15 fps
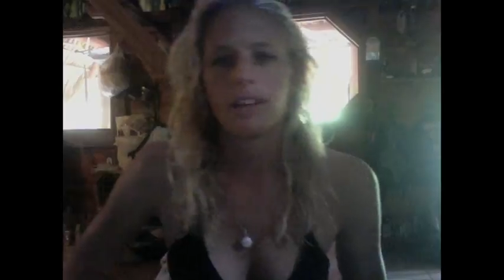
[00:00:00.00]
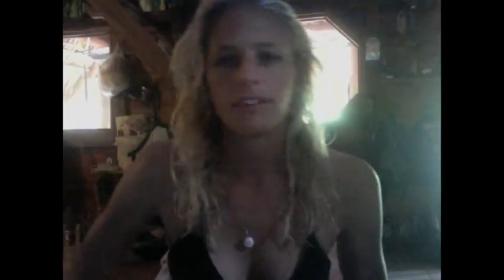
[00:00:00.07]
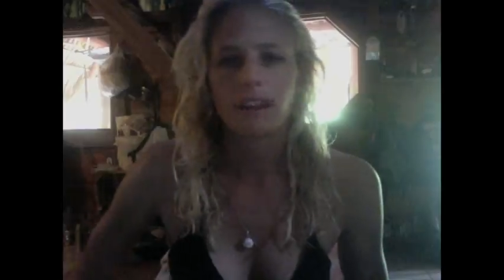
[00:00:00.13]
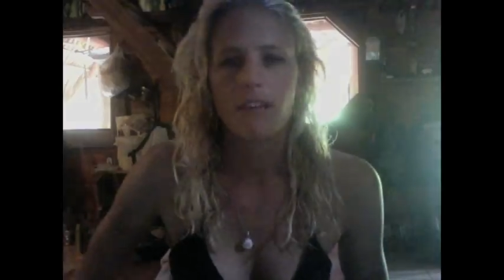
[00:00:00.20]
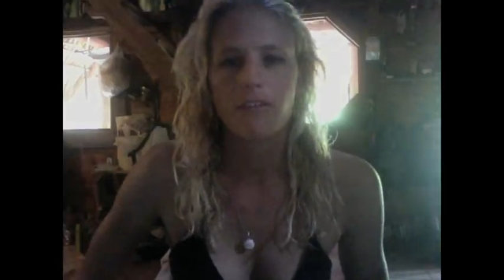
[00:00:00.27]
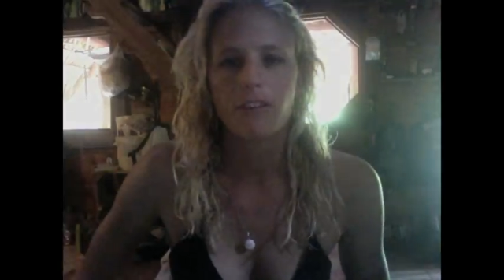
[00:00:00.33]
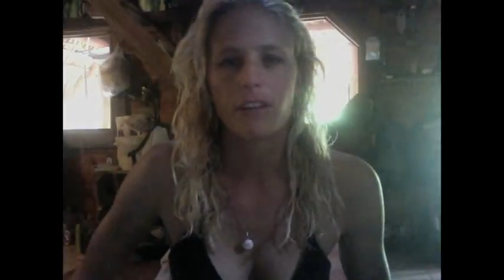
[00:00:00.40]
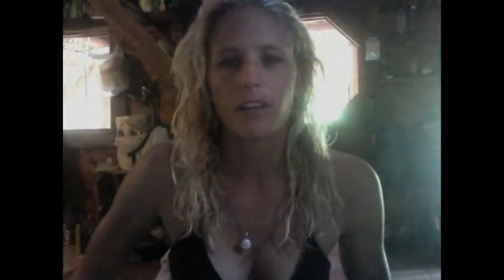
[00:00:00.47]

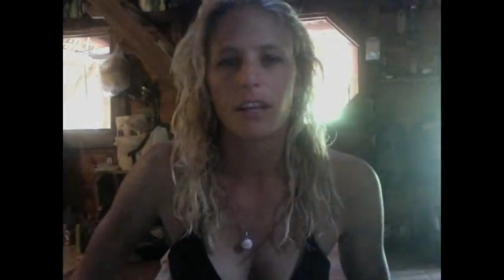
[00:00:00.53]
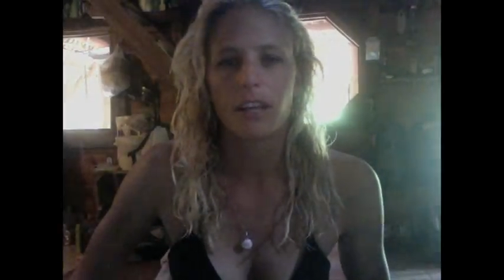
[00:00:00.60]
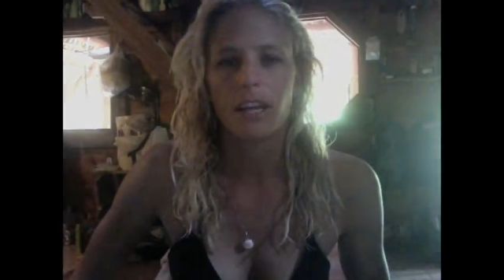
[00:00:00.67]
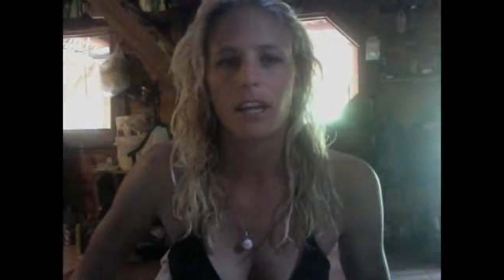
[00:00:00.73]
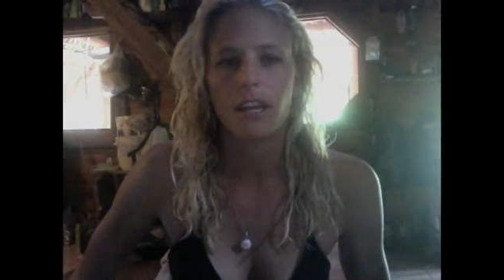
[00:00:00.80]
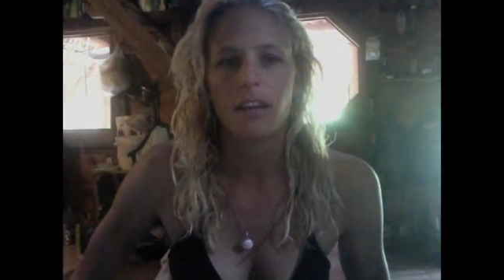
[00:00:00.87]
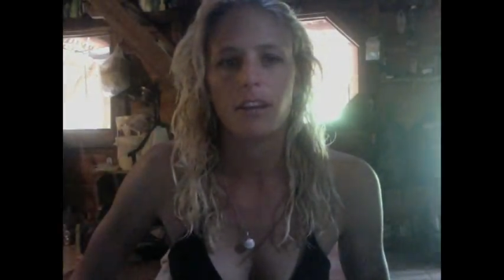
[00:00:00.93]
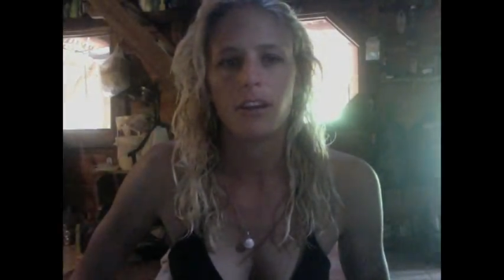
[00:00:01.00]

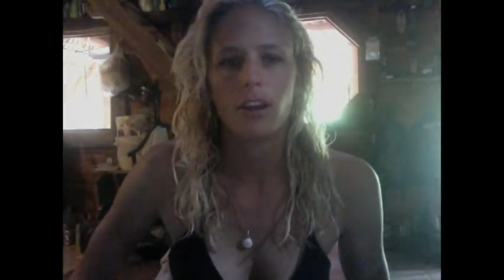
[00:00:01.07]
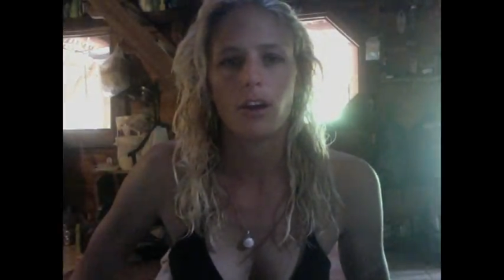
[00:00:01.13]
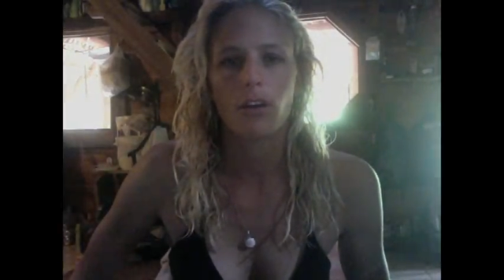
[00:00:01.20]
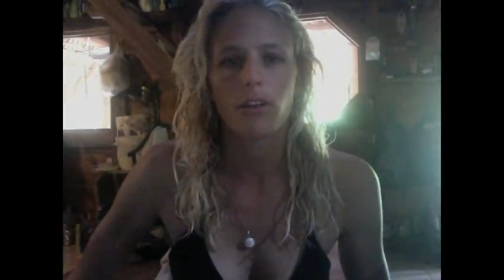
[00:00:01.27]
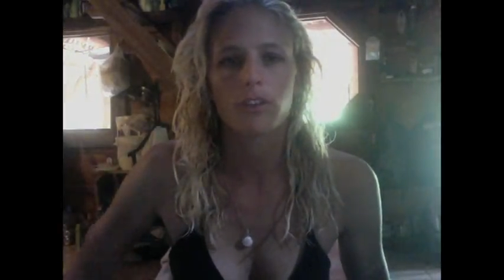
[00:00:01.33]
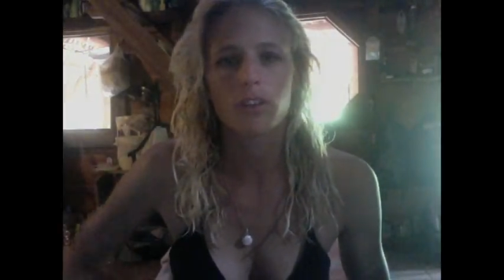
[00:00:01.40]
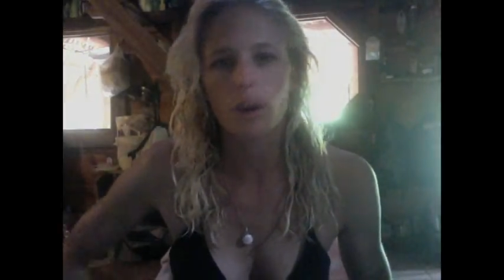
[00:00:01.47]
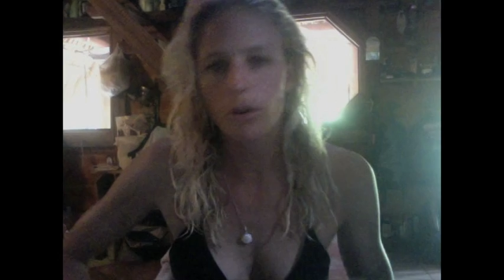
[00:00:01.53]
definitely,
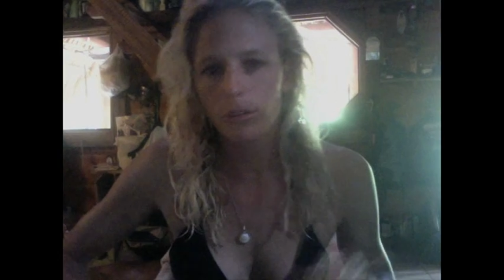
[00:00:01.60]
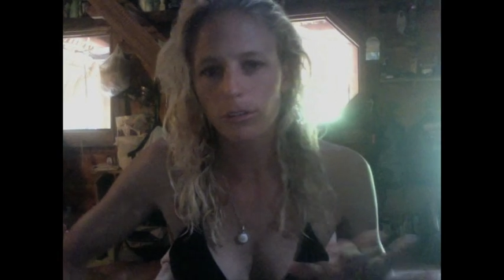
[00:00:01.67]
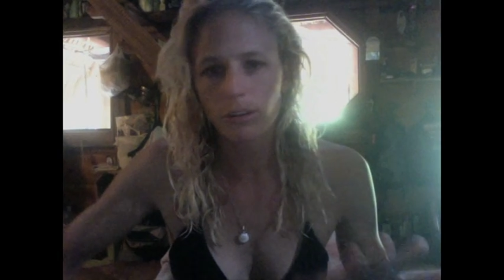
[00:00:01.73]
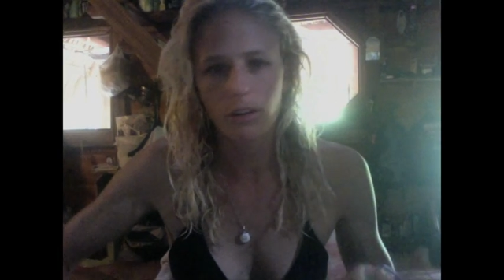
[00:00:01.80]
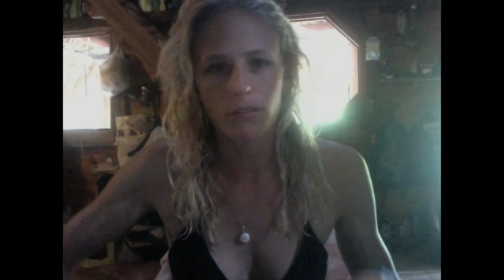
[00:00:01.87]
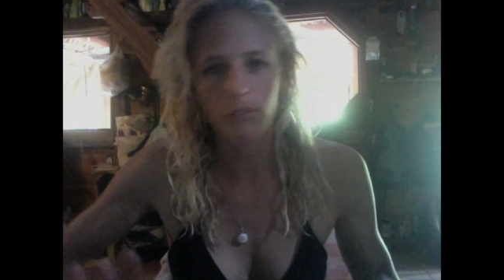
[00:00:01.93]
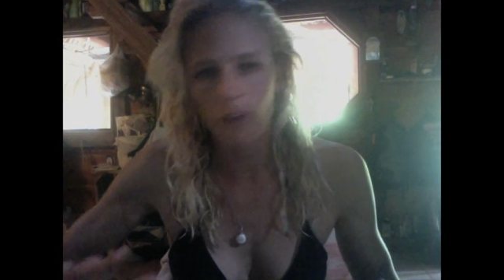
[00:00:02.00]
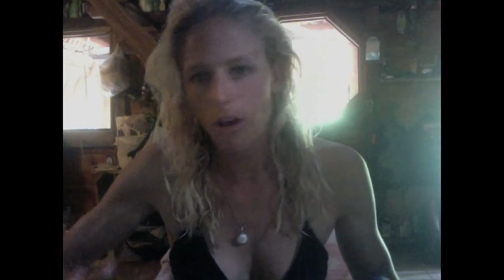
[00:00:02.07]
the toes are
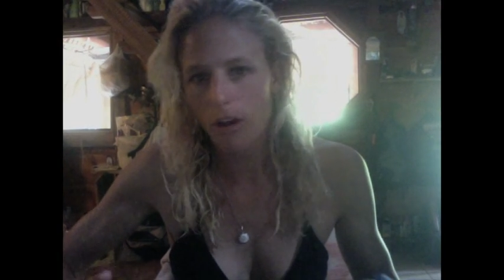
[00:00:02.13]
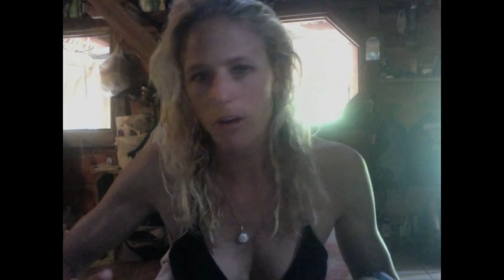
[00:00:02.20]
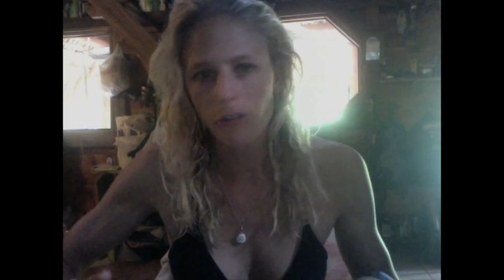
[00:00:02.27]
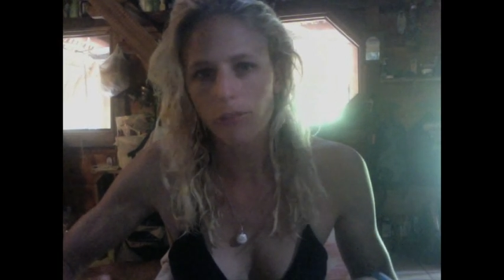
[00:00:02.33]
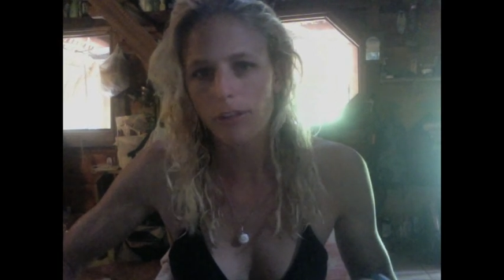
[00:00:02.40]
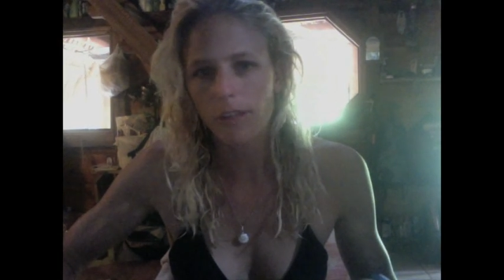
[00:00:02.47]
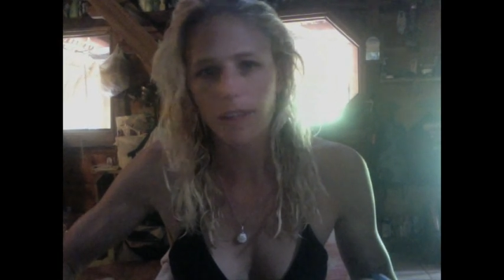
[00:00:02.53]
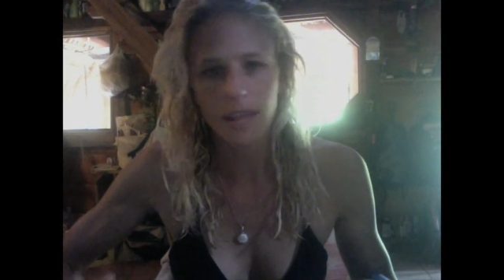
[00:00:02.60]

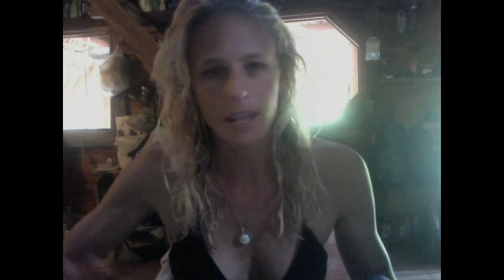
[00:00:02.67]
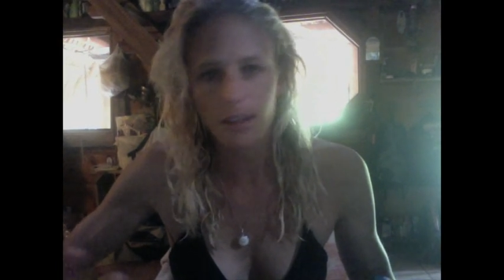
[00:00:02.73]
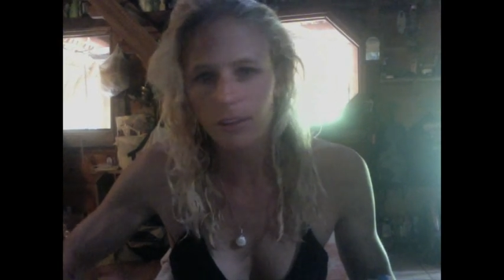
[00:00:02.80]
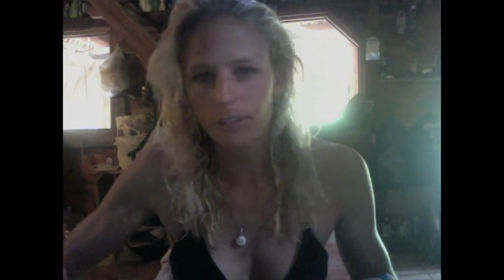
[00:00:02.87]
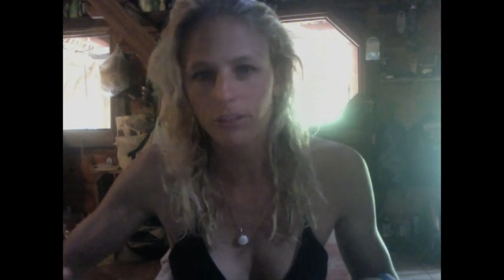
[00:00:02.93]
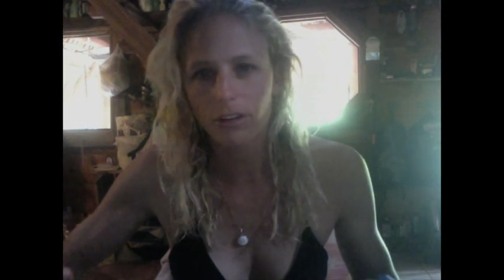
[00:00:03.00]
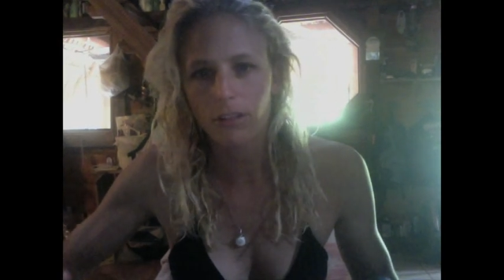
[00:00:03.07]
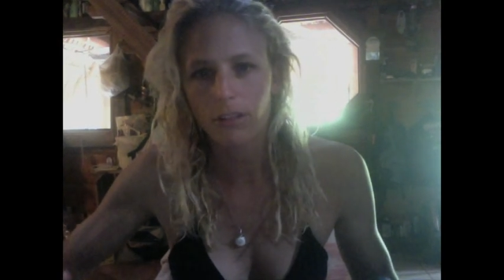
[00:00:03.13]
involved and the
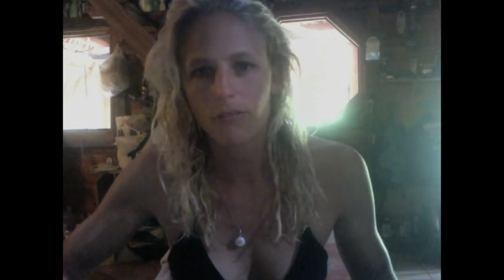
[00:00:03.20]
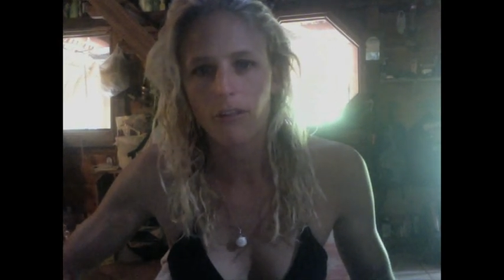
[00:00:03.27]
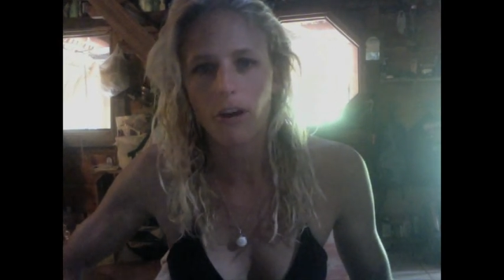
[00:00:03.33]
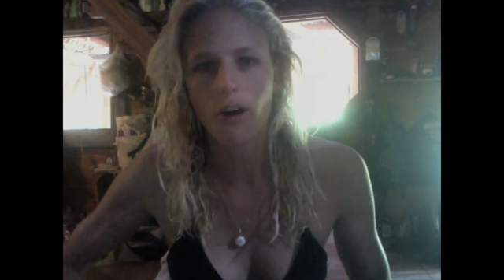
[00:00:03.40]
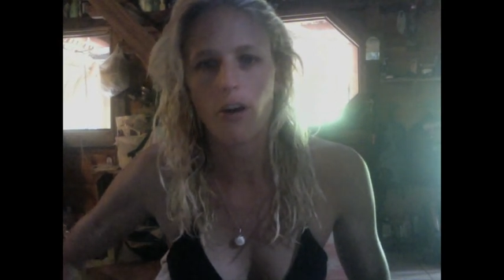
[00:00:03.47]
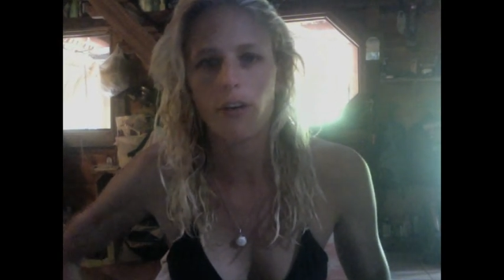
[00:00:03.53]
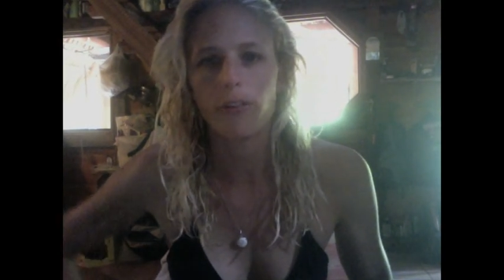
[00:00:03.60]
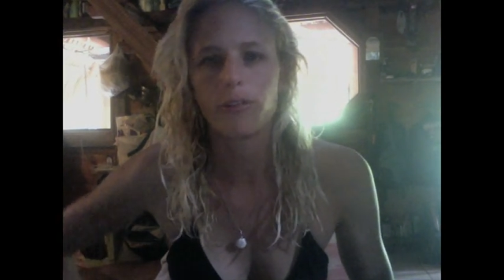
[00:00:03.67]
heels are
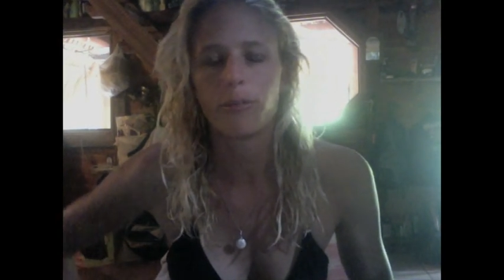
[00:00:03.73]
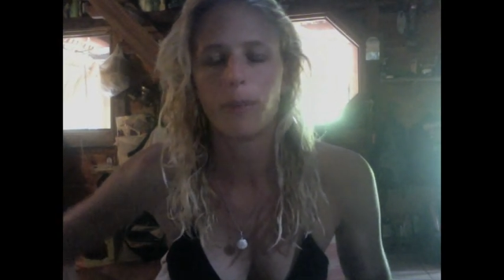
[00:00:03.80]
involved,